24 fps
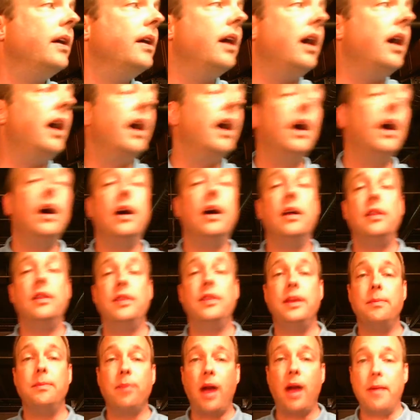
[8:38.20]

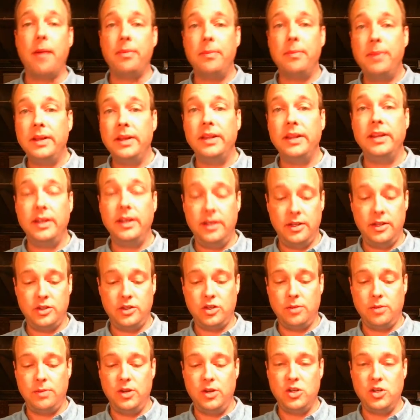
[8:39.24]
the probability
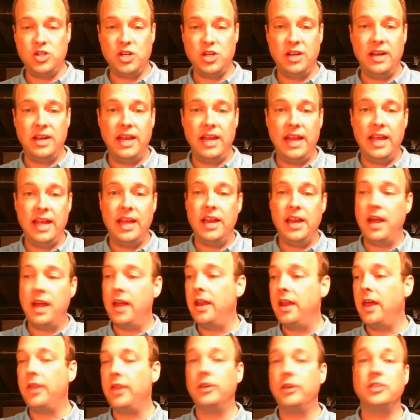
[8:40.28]
distribution in
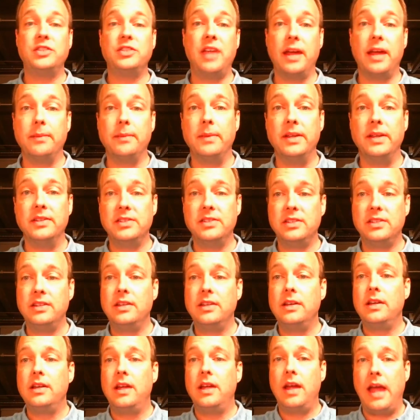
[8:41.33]
another segment
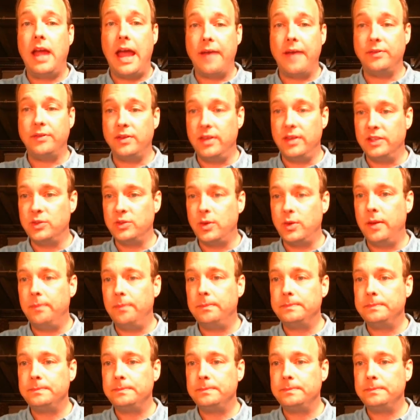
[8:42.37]
after this one.